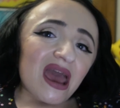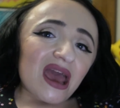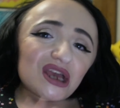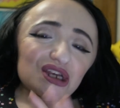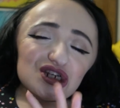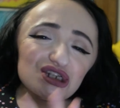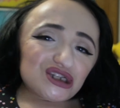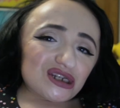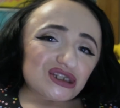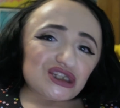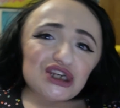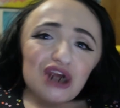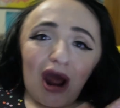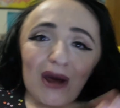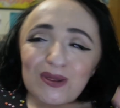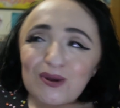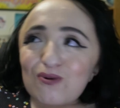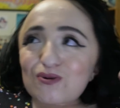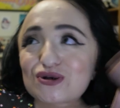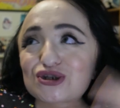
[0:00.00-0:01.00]
She just she
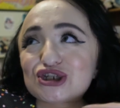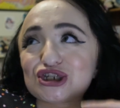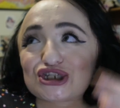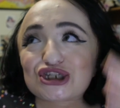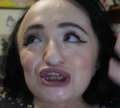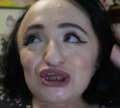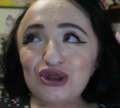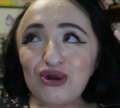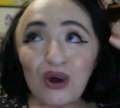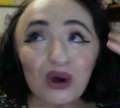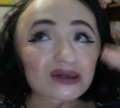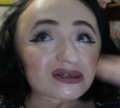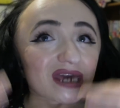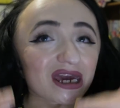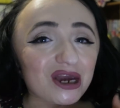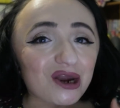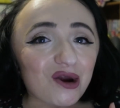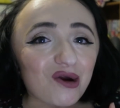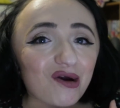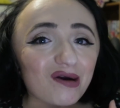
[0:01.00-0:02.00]
got the she, she looks
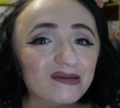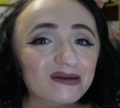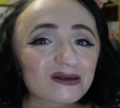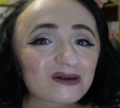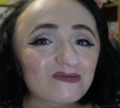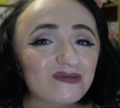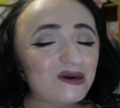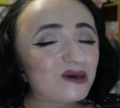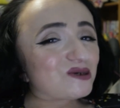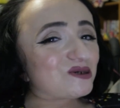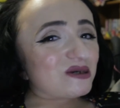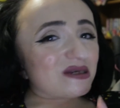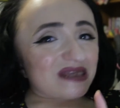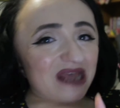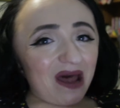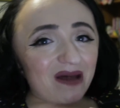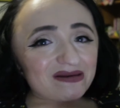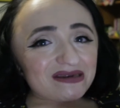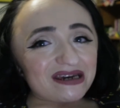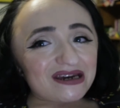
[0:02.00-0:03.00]
like her a little bit, she
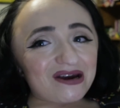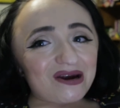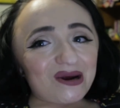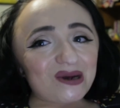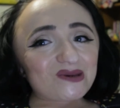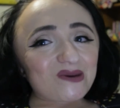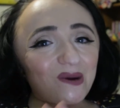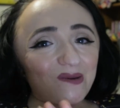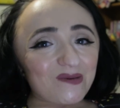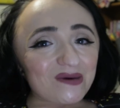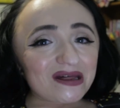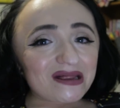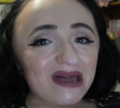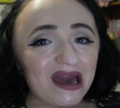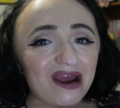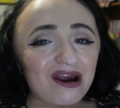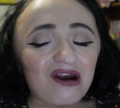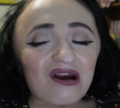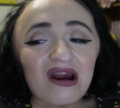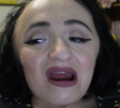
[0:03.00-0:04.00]
sounds like her, so I really
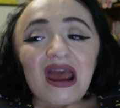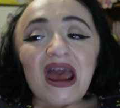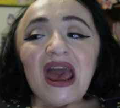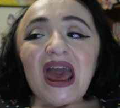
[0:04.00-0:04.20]
like her,